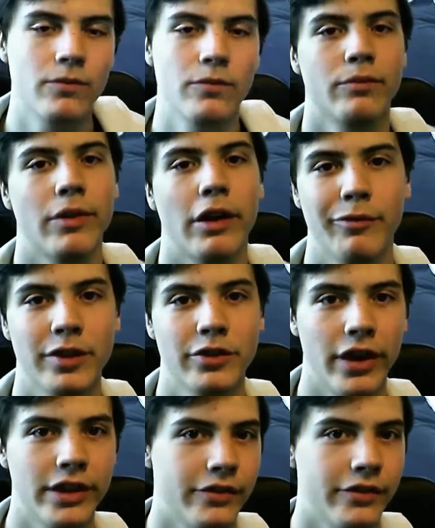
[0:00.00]

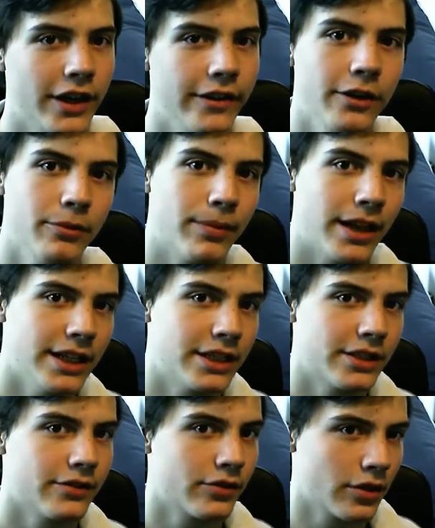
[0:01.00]
I've been trying to find a new
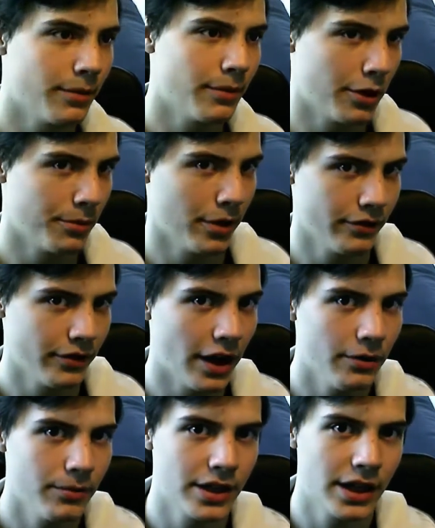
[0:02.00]
place for about a
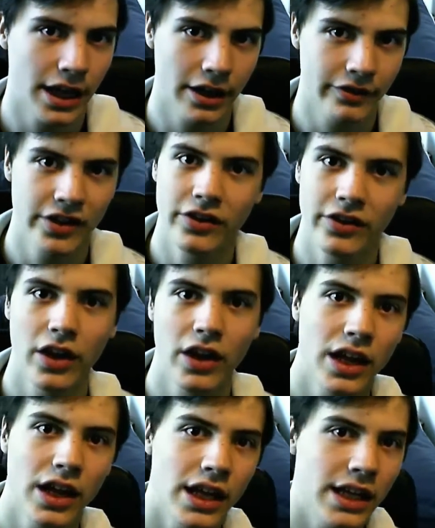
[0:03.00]
month now, but I
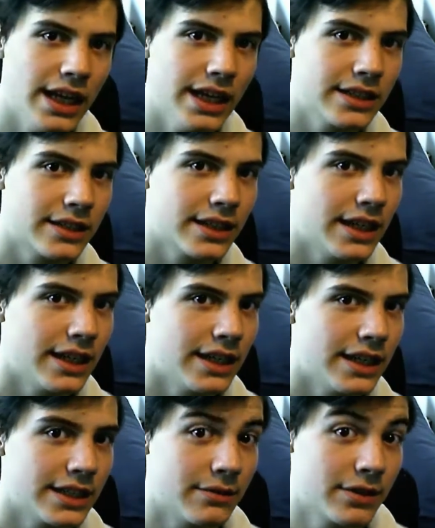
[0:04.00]
haven't yet.
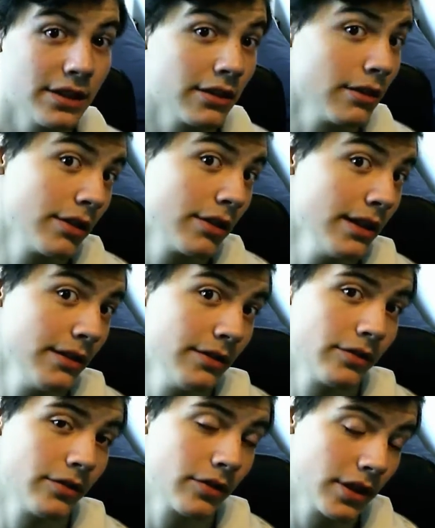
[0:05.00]
So I'm still
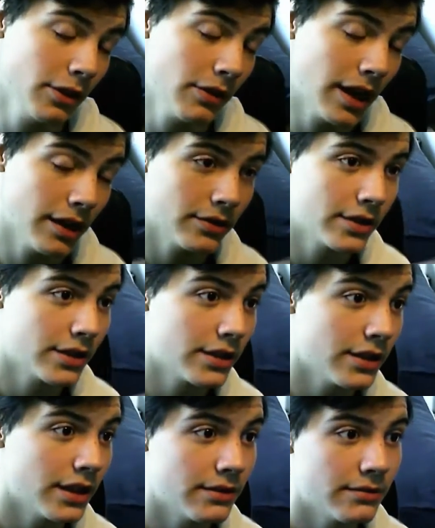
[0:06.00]
looking for a new
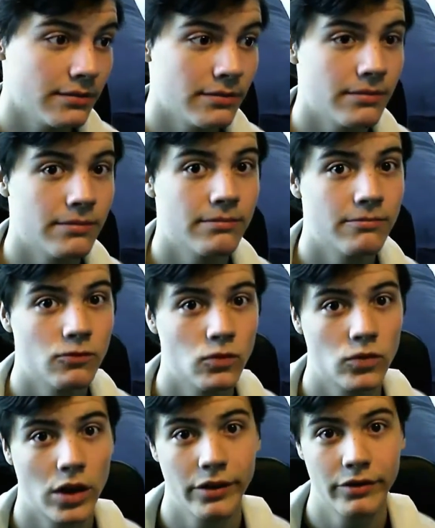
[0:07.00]
house.
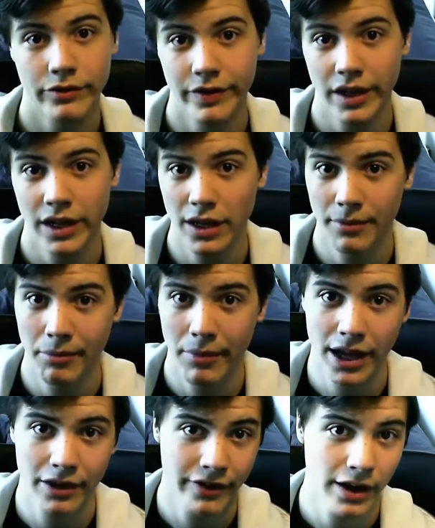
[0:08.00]
Well, I think
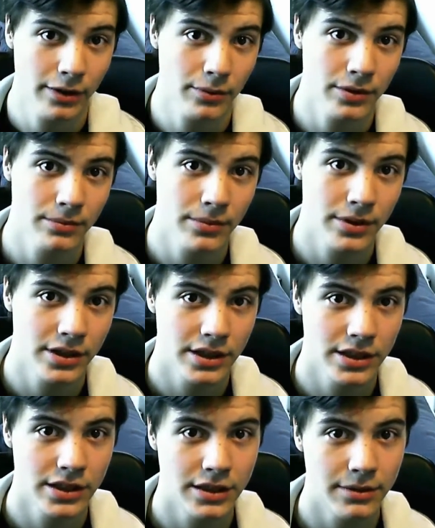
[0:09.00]
I may have found one,
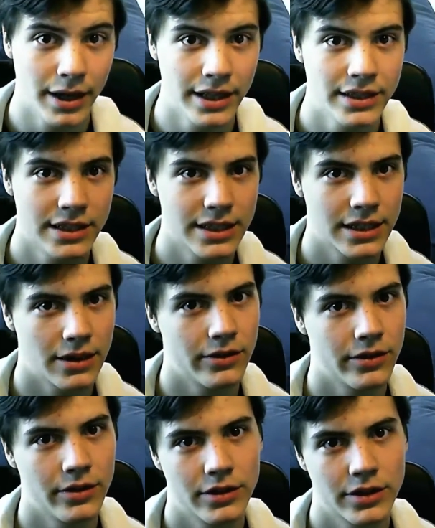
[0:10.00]
but it depends
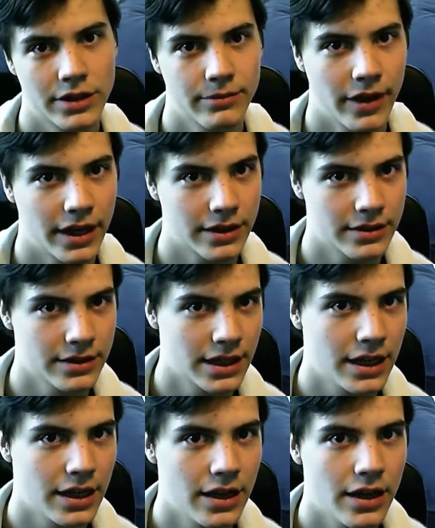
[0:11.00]
on some
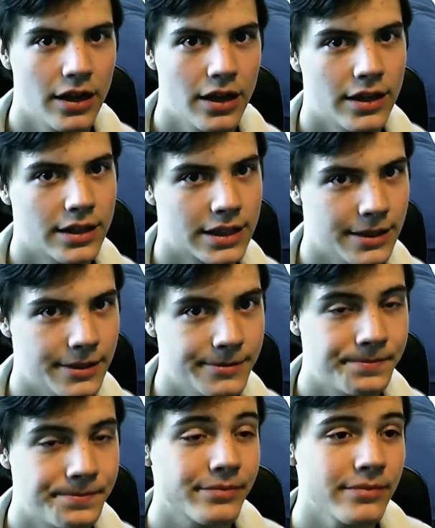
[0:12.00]
factors.
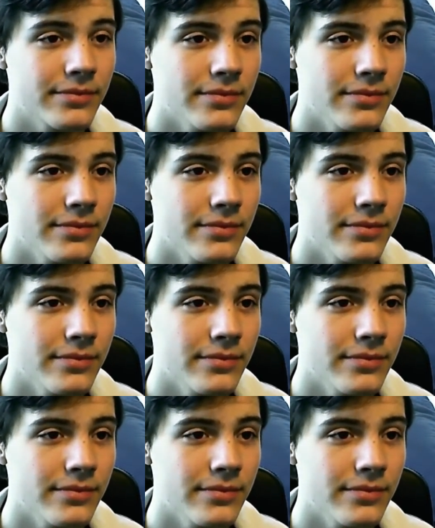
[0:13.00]
So